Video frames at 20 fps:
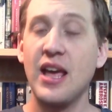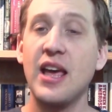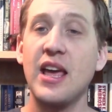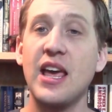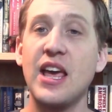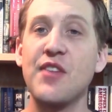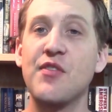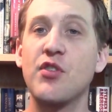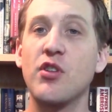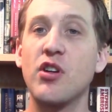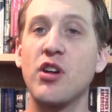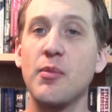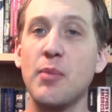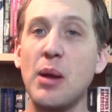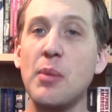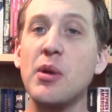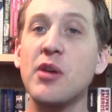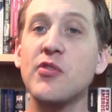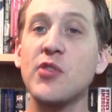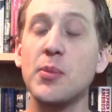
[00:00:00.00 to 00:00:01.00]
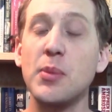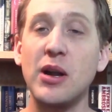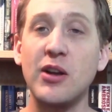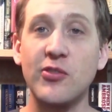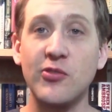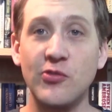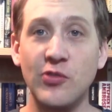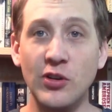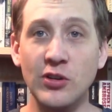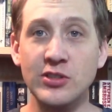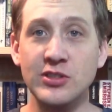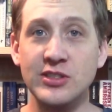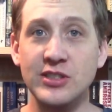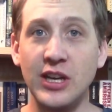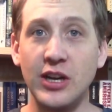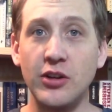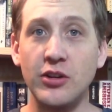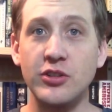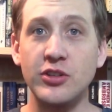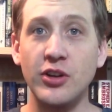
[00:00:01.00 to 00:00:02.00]
If you remember from our first
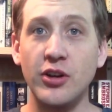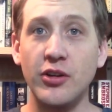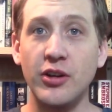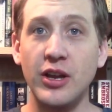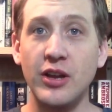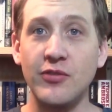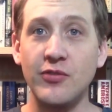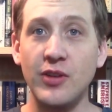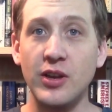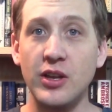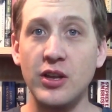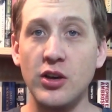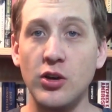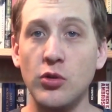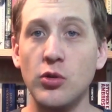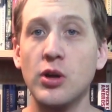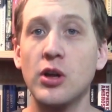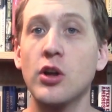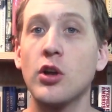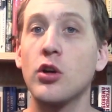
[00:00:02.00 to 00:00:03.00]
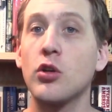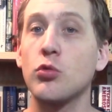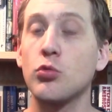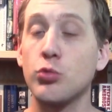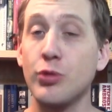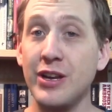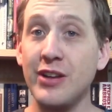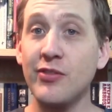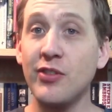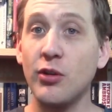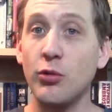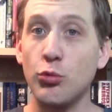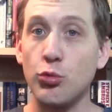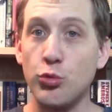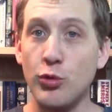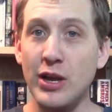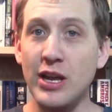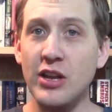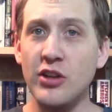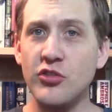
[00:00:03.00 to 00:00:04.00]
Secretariat video, Riva
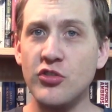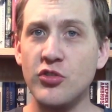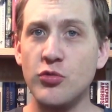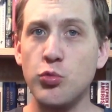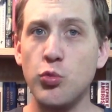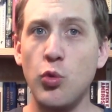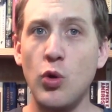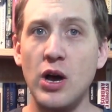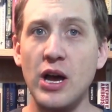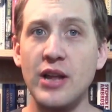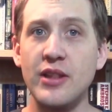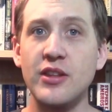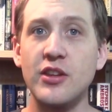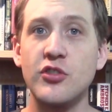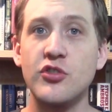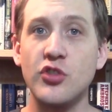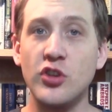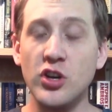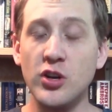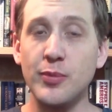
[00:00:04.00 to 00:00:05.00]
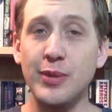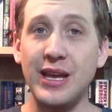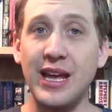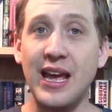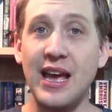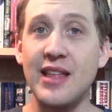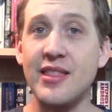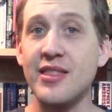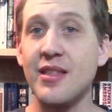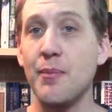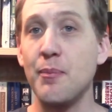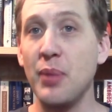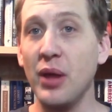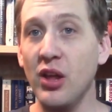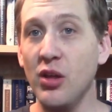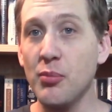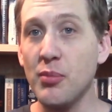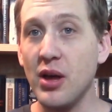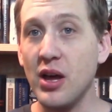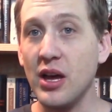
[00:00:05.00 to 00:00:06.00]
Ridge won the Derby and the
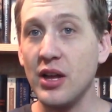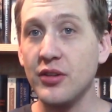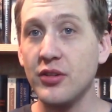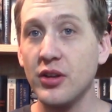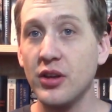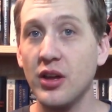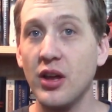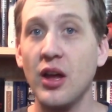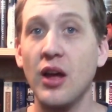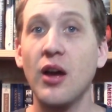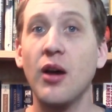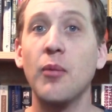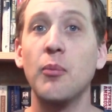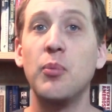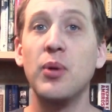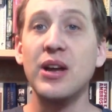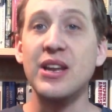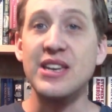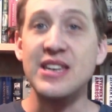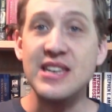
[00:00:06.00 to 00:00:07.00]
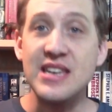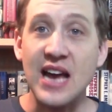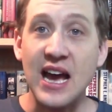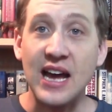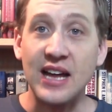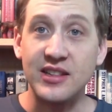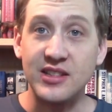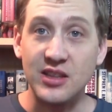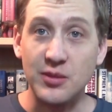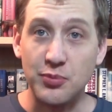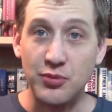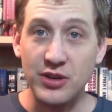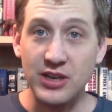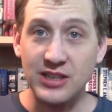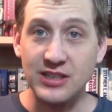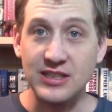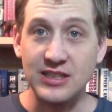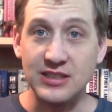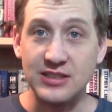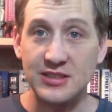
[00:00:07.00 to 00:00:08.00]
Belmont, but not the
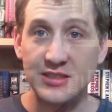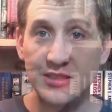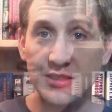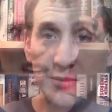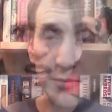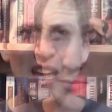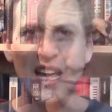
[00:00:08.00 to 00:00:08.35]
Preakness.